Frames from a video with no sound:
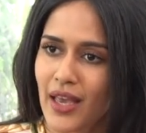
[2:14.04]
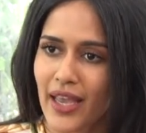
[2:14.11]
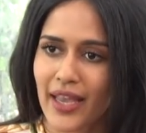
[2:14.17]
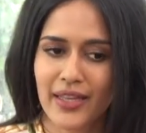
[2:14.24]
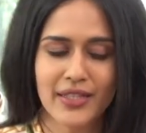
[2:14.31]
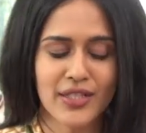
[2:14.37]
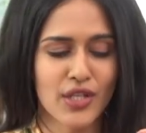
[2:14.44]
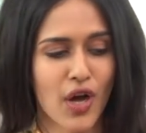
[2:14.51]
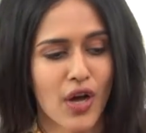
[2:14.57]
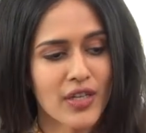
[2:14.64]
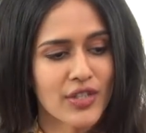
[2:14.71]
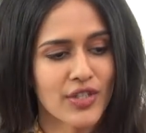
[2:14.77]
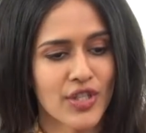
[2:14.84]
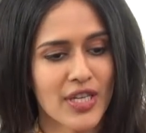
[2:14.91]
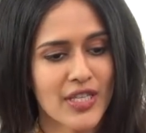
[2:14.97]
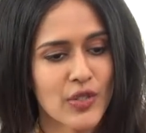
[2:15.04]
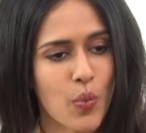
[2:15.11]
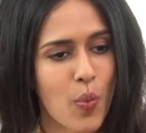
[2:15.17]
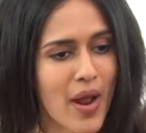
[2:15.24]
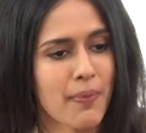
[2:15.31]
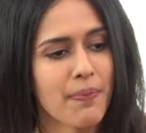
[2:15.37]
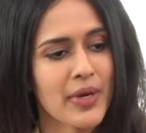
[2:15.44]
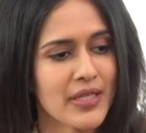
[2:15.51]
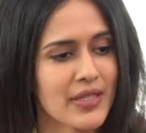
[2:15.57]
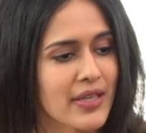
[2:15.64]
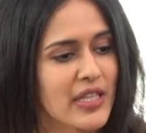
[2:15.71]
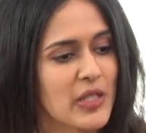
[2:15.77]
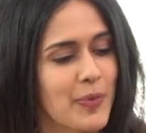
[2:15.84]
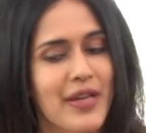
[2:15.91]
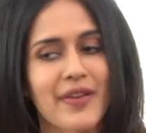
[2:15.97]
it's not just one person
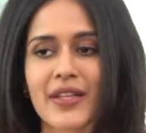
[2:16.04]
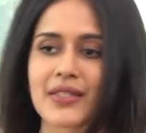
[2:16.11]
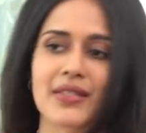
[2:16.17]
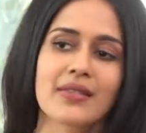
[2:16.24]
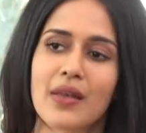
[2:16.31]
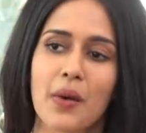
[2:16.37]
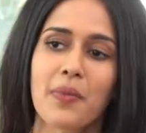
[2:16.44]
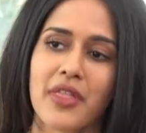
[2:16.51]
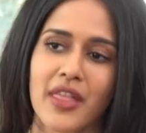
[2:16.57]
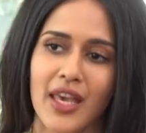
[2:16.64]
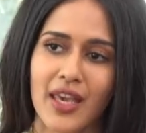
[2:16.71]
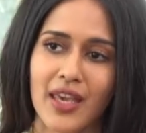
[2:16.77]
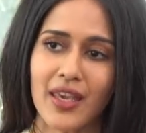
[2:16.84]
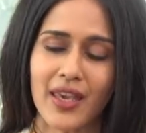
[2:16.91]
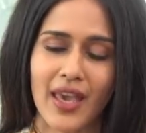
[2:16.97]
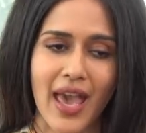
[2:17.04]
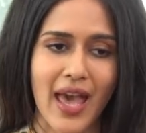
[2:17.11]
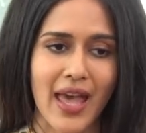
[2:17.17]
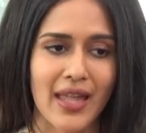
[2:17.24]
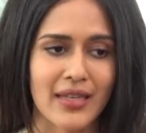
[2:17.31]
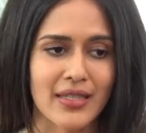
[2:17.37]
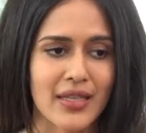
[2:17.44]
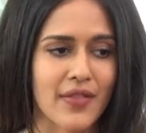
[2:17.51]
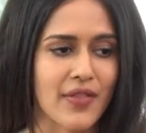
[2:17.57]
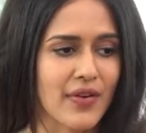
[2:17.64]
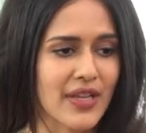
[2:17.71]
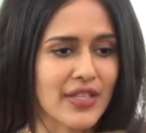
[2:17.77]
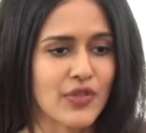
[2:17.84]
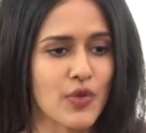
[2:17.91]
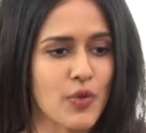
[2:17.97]
experiences something and the
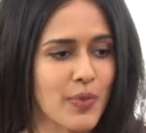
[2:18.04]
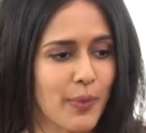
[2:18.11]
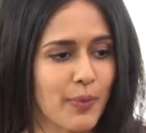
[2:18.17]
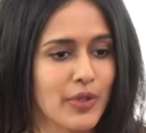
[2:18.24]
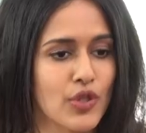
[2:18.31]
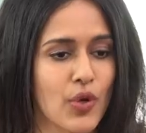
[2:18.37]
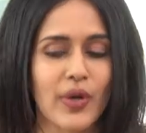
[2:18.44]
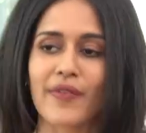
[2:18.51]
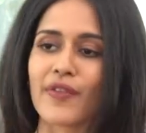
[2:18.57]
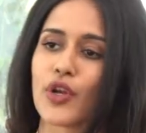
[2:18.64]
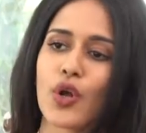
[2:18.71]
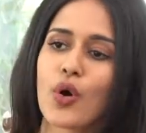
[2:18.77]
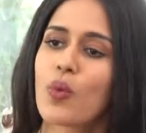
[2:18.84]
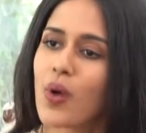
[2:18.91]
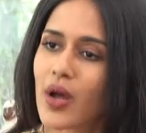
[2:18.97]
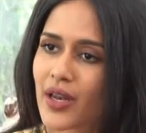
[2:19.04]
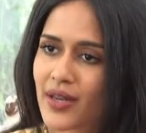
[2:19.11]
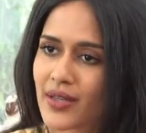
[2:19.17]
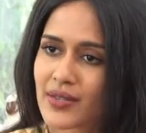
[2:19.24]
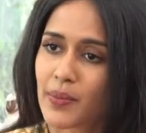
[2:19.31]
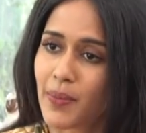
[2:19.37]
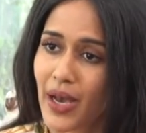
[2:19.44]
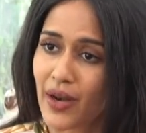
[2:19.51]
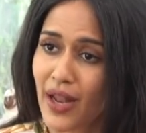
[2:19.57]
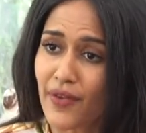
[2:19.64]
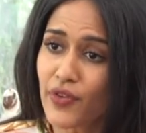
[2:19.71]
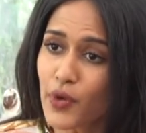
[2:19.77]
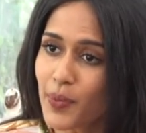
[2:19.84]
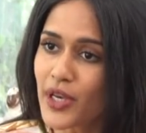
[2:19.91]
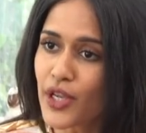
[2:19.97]
rest of the people don't even know what it is about.
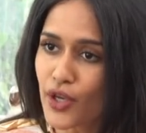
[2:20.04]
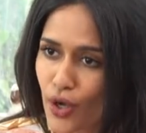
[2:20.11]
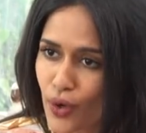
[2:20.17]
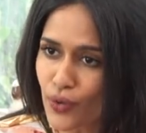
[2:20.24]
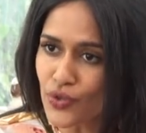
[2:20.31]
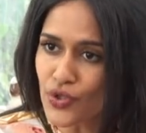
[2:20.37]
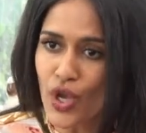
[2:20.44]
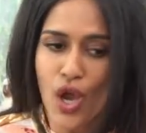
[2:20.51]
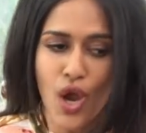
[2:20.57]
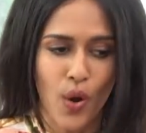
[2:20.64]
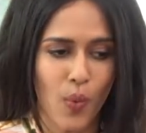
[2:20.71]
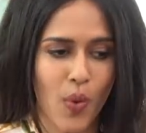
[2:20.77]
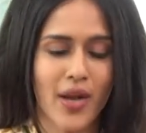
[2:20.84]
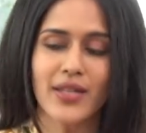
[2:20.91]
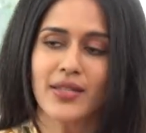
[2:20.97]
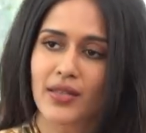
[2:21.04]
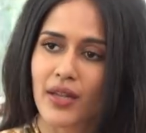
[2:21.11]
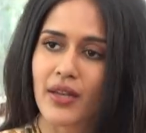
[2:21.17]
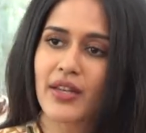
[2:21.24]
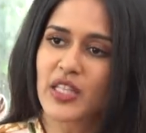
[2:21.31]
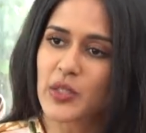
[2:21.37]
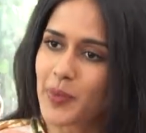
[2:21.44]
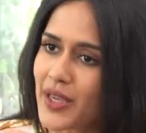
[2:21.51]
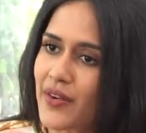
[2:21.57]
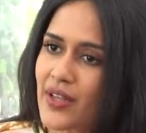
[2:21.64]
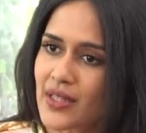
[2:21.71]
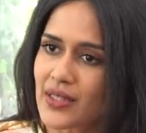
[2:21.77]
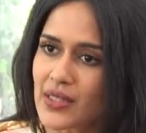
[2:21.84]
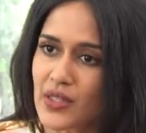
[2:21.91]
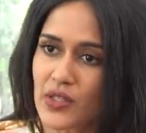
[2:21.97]
Everybody knows what a certain
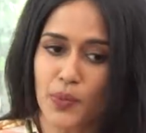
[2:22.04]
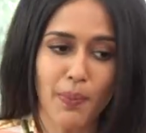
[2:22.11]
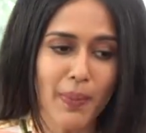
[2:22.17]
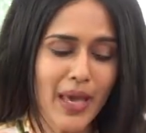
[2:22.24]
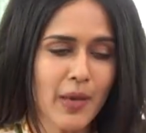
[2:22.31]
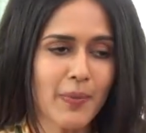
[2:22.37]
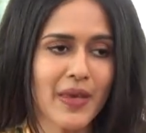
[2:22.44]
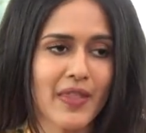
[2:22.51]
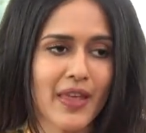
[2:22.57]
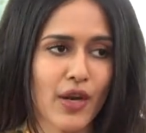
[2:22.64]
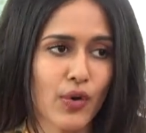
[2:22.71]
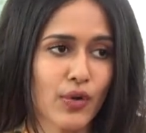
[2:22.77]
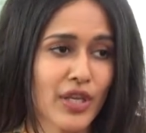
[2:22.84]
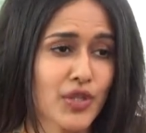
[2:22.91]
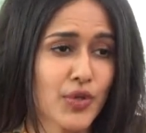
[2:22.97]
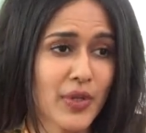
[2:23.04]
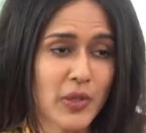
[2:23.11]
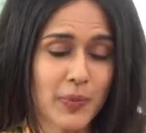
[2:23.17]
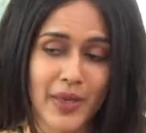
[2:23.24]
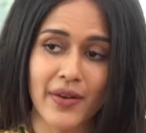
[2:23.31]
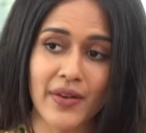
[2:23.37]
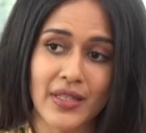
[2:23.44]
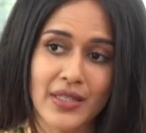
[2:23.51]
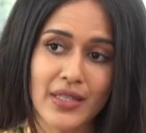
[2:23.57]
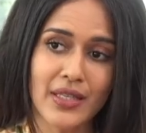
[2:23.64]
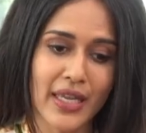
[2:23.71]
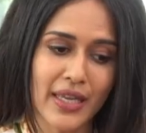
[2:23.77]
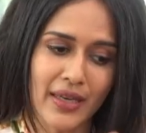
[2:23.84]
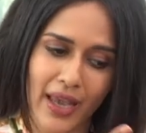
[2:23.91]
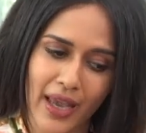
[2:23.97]
experience is. Maybe they don't get to experience it
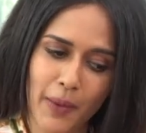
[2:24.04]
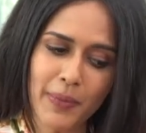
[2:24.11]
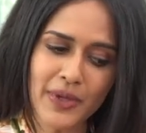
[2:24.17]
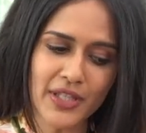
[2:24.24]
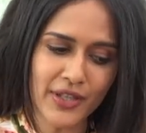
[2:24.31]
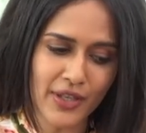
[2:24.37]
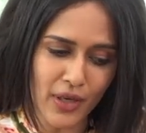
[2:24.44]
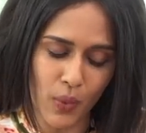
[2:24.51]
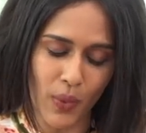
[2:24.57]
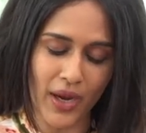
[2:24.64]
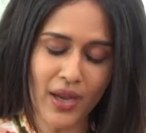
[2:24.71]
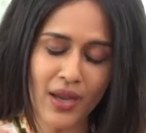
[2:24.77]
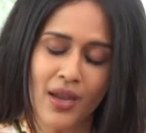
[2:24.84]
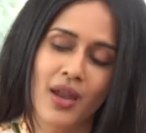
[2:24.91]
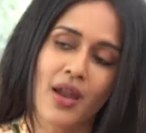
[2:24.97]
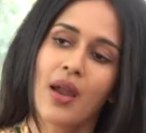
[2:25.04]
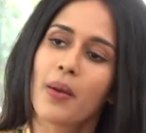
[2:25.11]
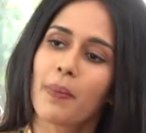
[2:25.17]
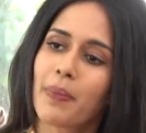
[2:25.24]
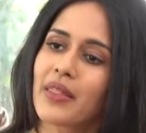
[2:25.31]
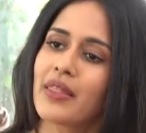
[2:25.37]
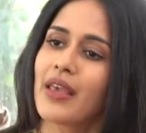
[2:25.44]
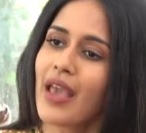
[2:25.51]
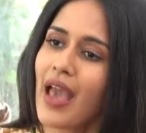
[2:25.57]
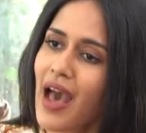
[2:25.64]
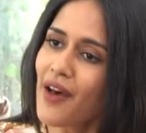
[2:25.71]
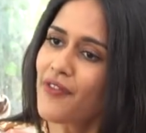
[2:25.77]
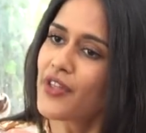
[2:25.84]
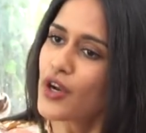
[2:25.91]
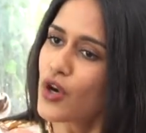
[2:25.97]
in a particular way, but they
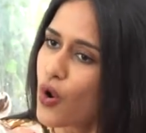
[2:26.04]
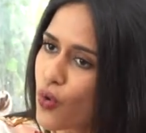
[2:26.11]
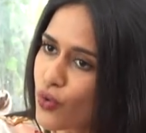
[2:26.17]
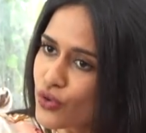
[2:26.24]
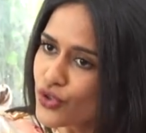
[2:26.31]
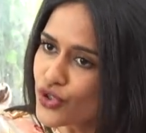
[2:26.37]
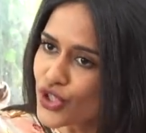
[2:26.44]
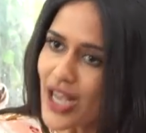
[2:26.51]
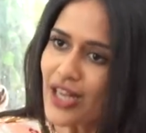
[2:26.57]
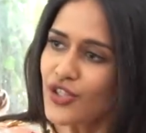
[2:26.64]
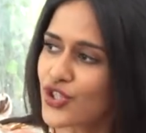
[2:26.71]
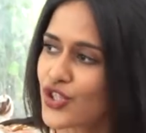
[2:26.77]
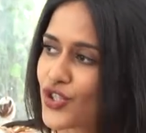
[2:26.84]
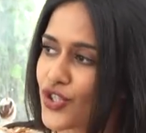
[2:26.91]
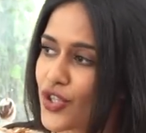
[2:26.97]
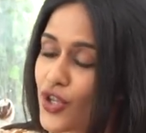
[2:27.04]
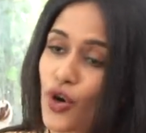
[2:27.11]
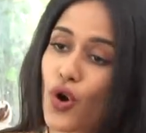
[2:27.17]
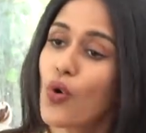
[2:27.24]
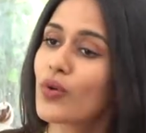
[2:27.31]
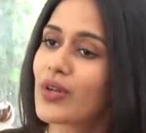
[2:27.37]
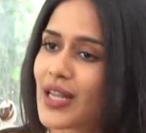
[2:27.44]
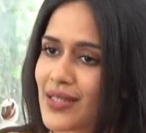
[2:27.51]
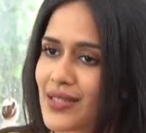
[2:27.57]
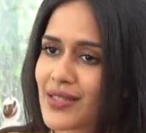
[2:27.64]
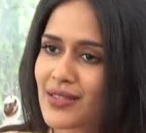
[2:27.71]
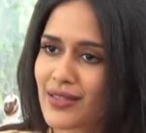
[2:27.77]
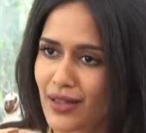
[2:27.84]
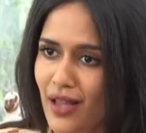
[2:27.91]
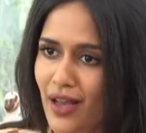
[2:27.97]
have their own challenges and their own
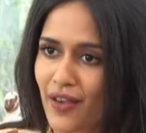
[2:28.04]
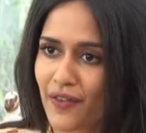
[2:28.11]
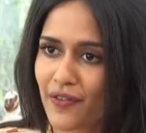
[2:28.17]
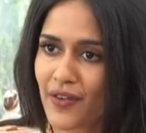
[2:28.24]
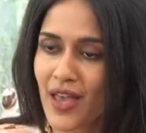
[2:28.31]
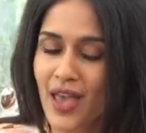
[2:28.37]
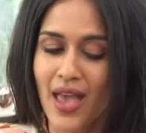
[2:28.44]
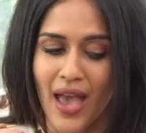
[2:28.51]
lessons in life.